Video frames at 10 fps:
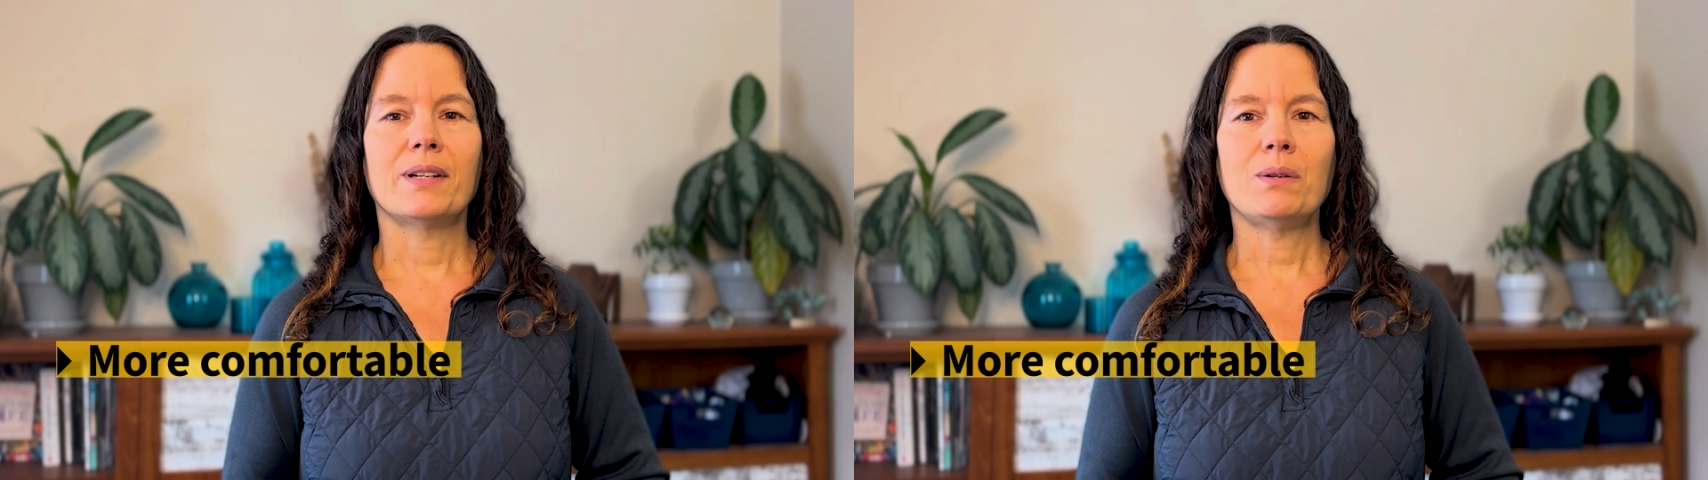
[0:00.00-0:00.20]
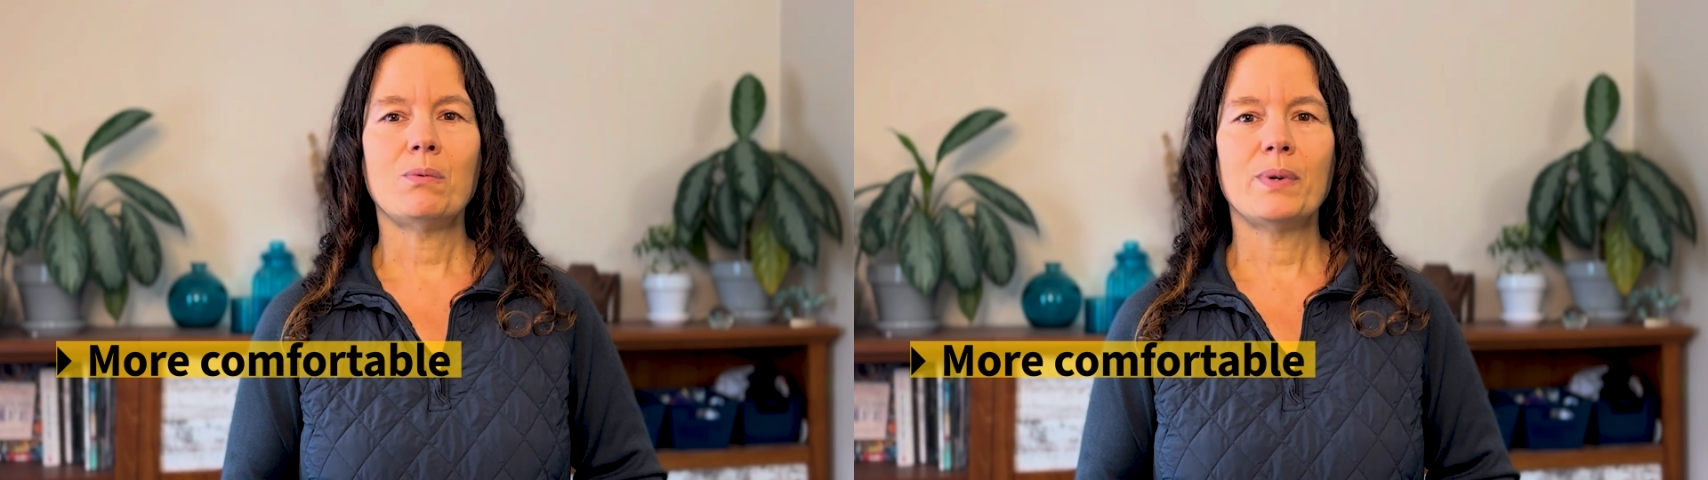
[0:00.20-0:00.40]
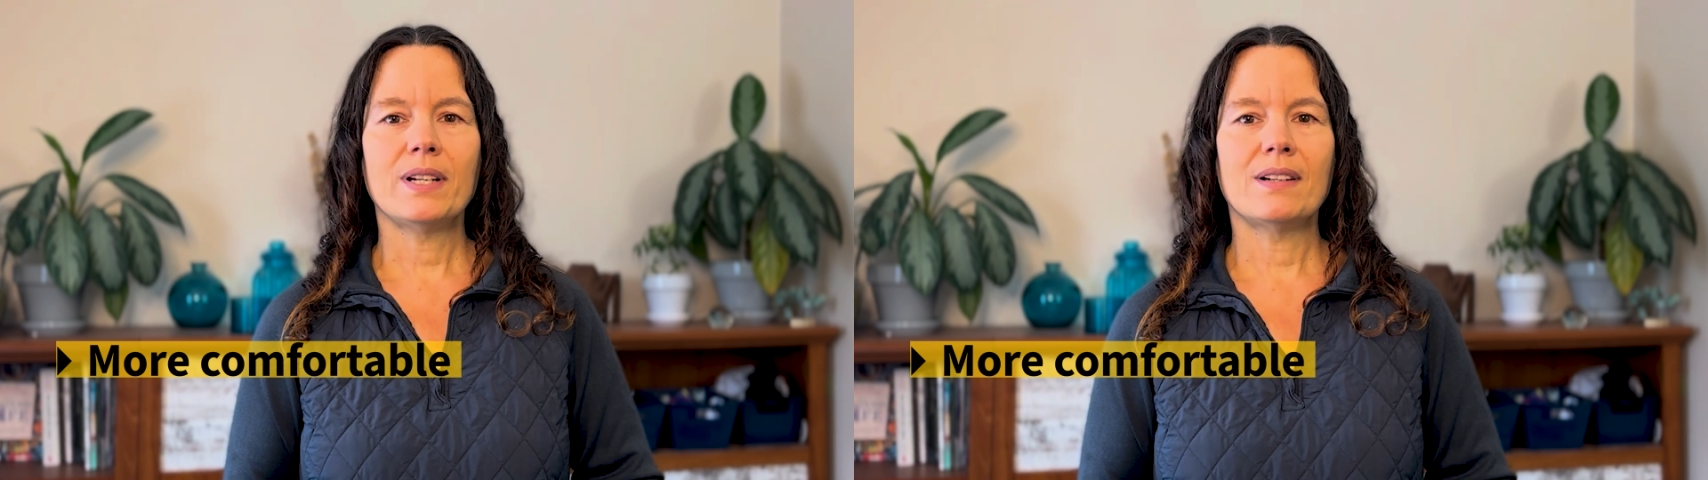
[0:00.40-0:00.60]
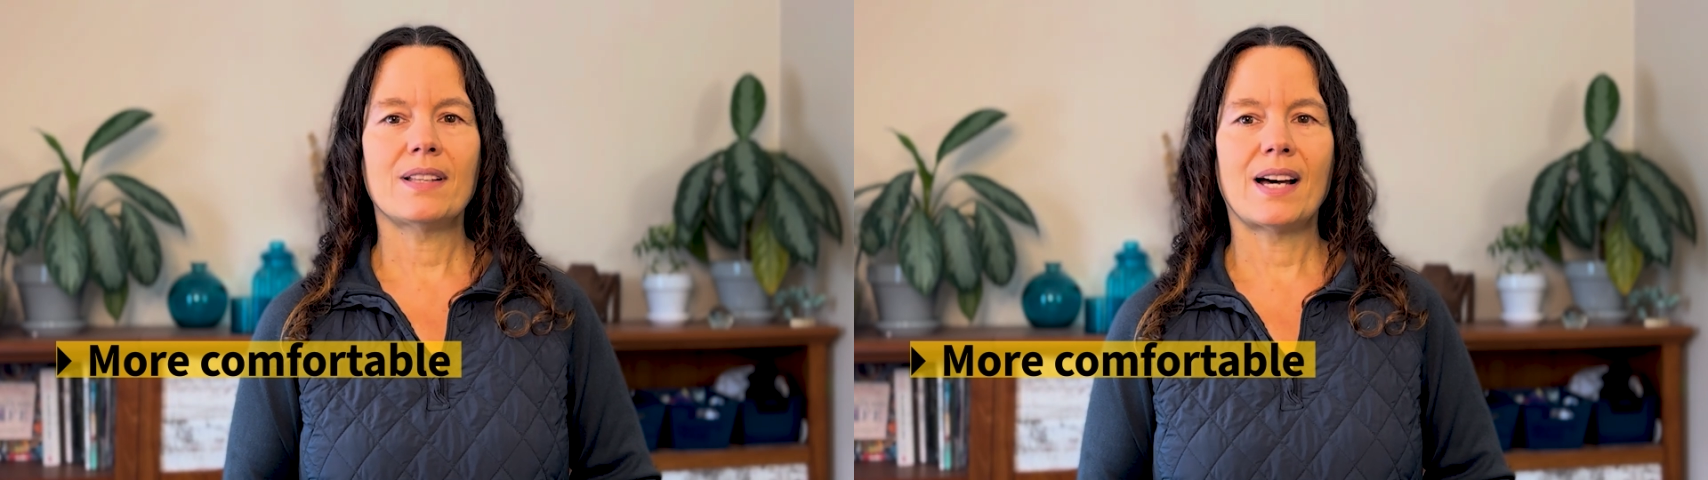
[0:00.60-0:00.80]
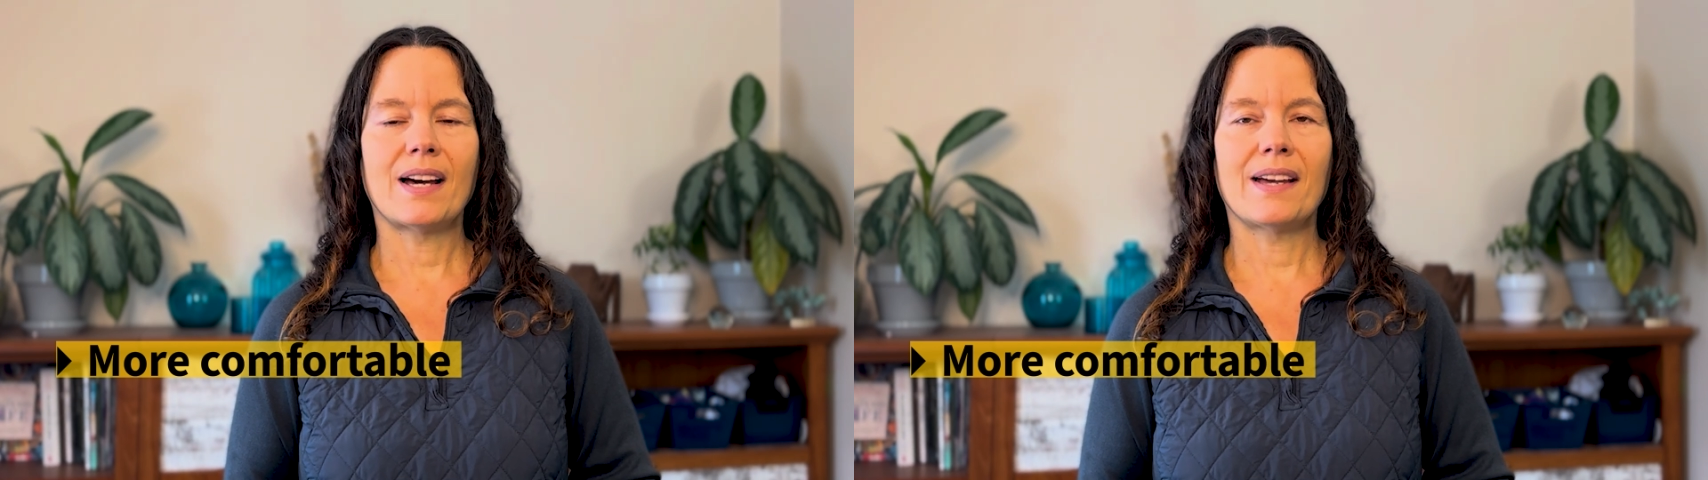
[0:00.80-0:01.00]

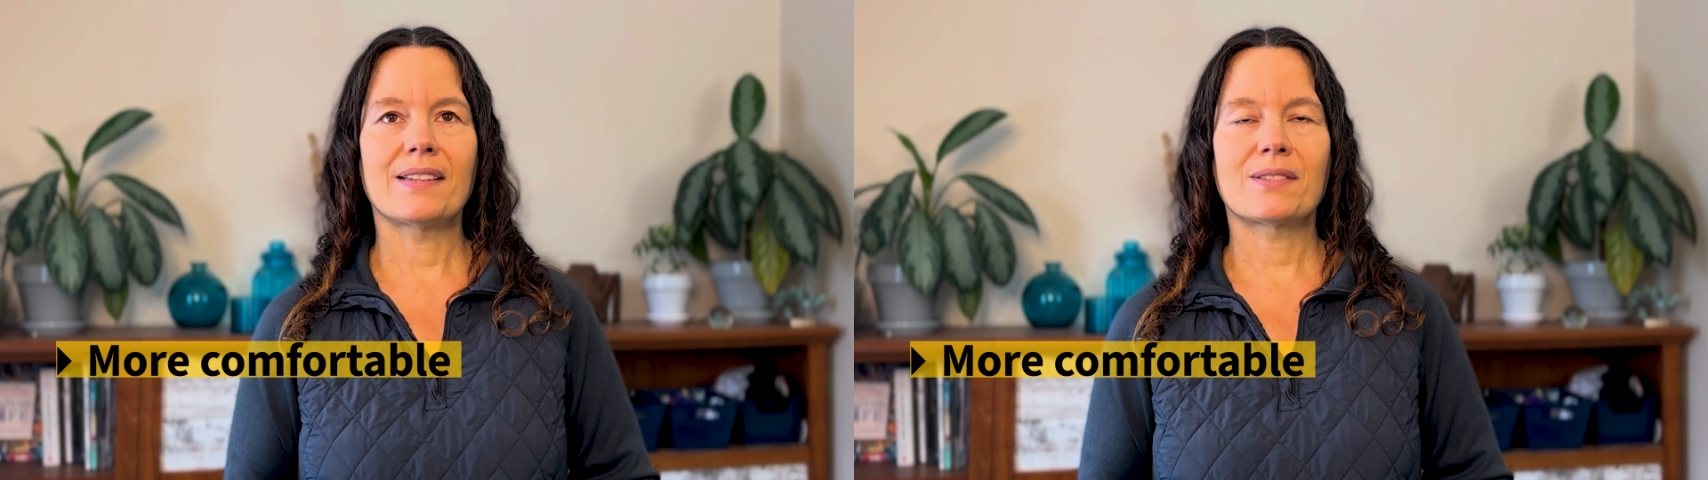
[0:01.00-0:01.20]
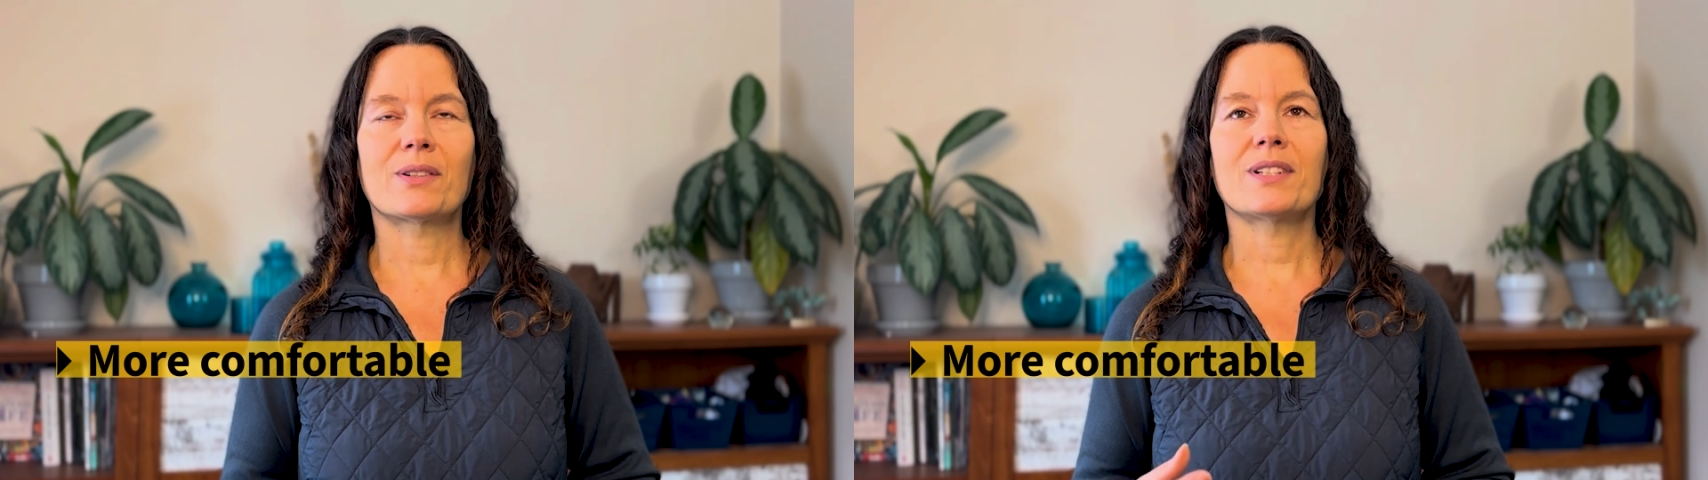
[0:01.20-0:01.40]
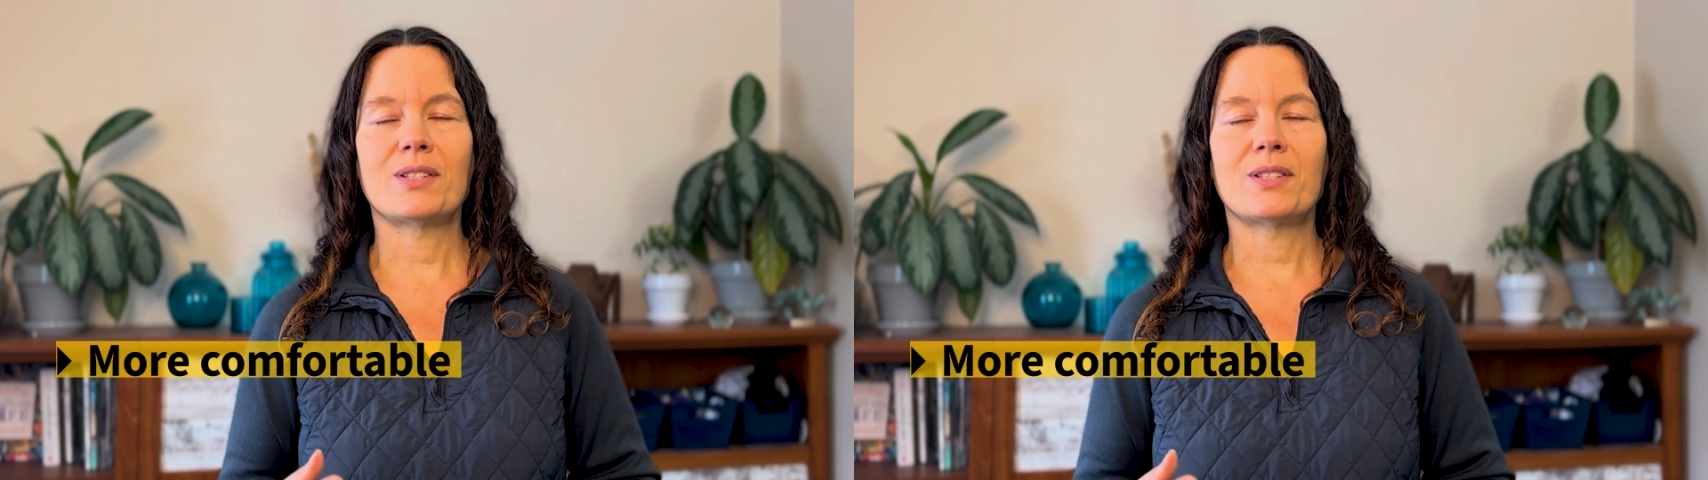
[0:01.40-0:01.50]
to